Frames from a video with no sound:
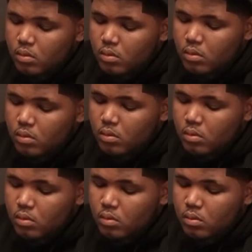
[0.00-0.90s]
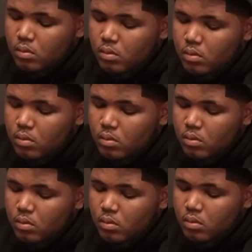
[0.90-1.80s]

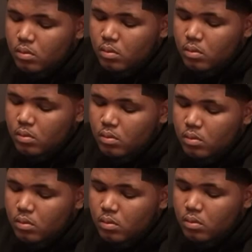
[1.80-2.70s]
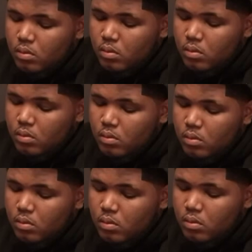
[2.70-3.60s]

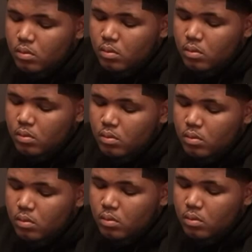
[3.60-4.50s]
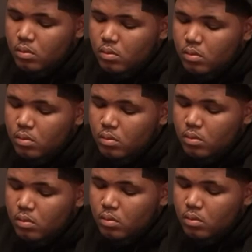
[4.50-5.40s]

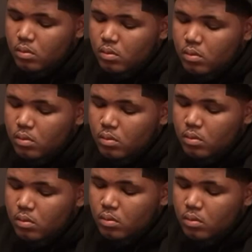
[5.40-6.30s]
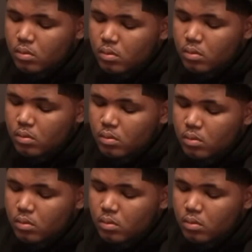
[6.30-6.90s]
This person isn't speaking.